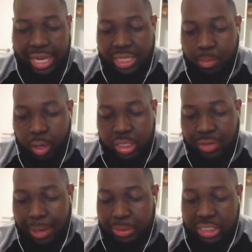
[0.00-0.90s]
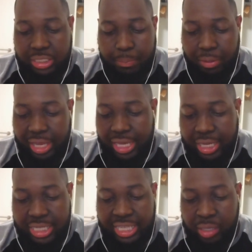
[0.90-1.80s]
Like DeMarcus Robinson should play.
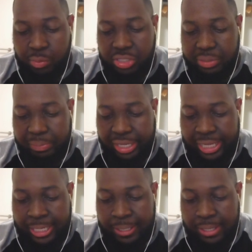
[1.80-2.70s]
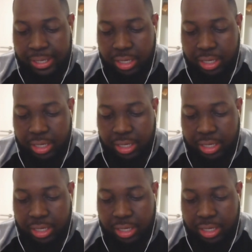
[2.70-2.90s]
Gus Edwards should play.